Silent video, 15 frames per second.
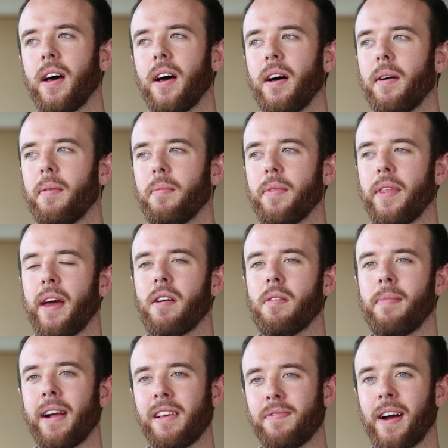They're
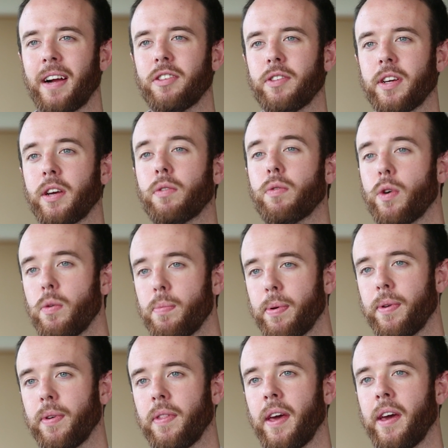a manufacturing group.
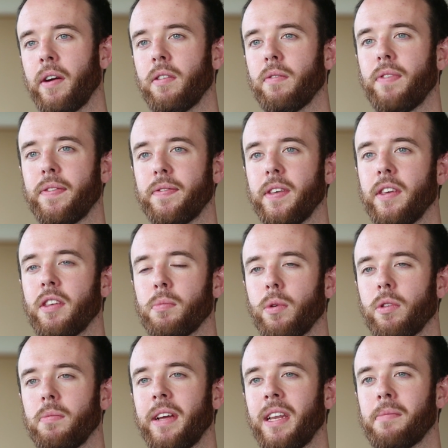They own 50
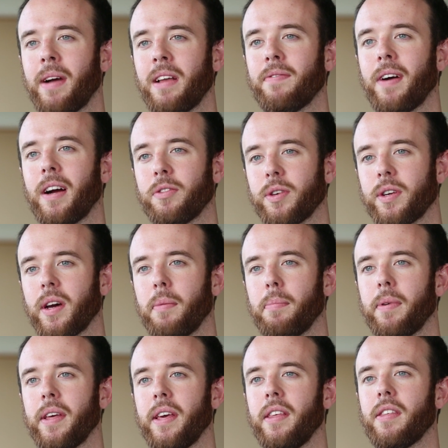small to medium manufacturing
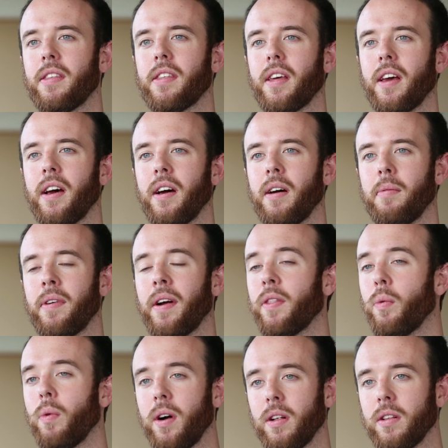companies
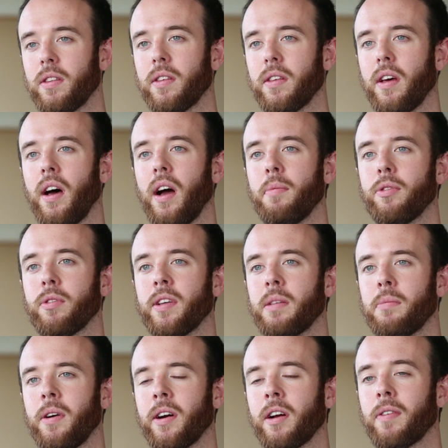around the world. I'm joining
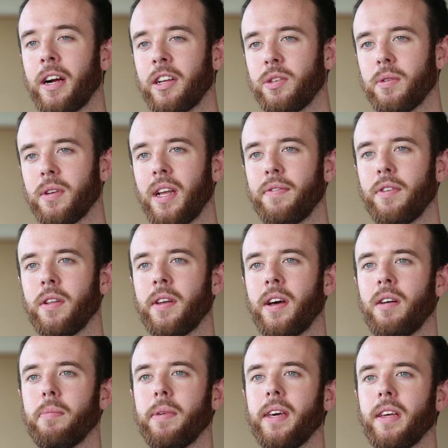them at a graduate level, and
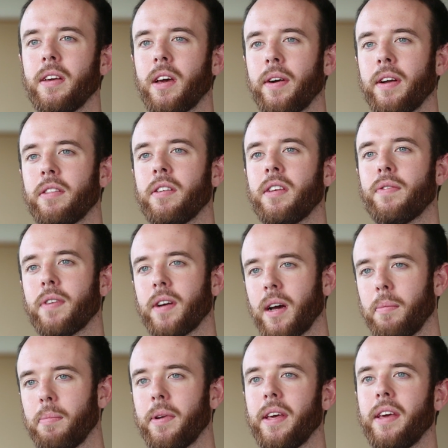I'll be going to different
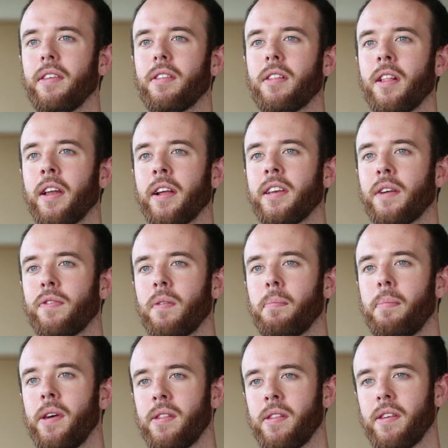companies, learning
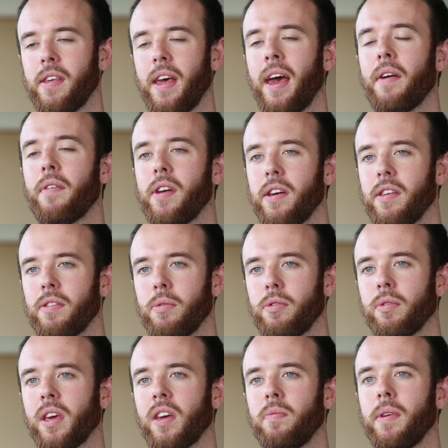different business areas,
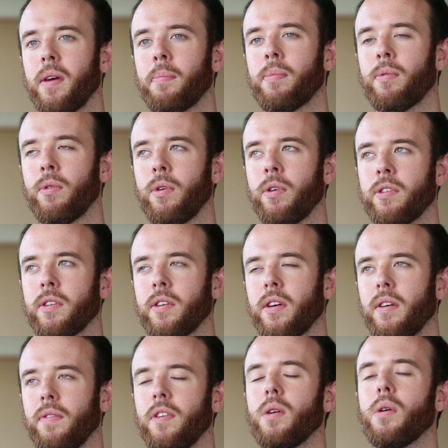which will give me a broad
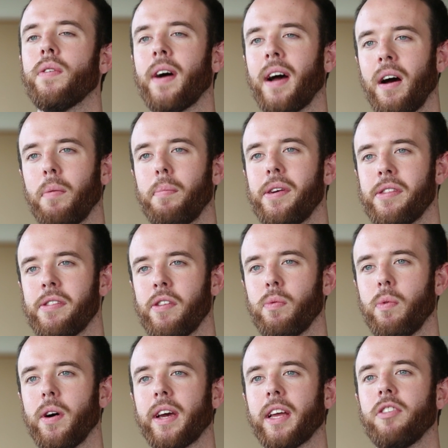view of how businesses
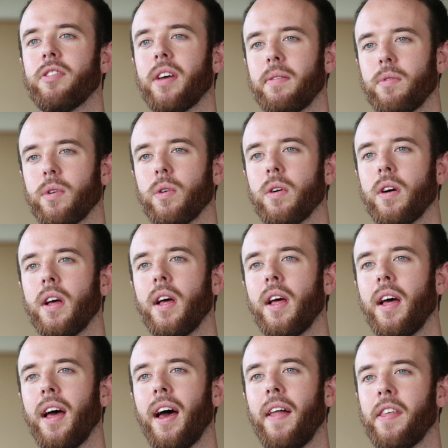work in general.
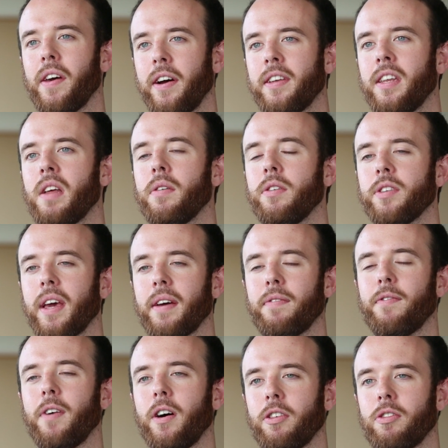And the idea is you
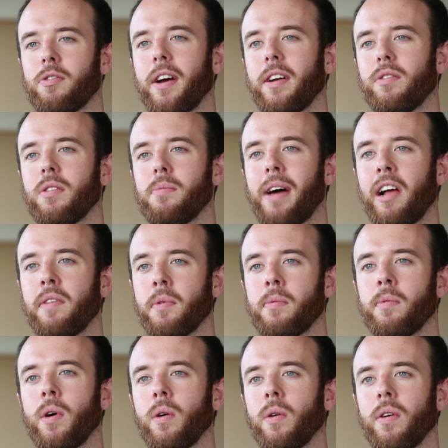get fast-tracked to a
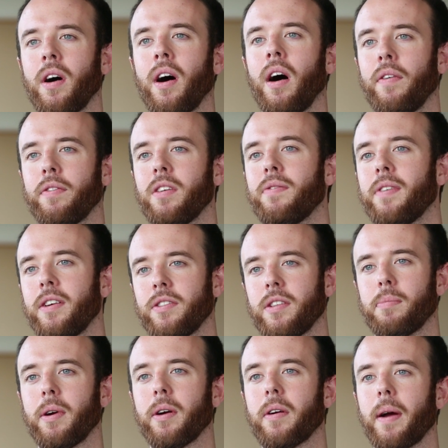management role after you finish
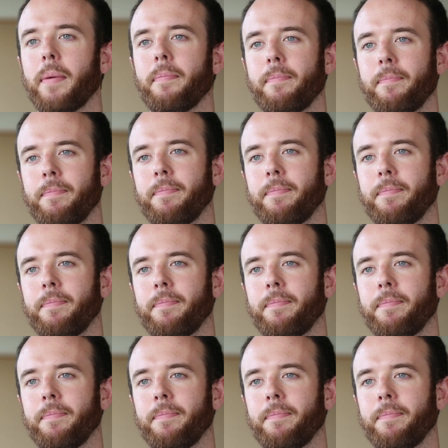the program.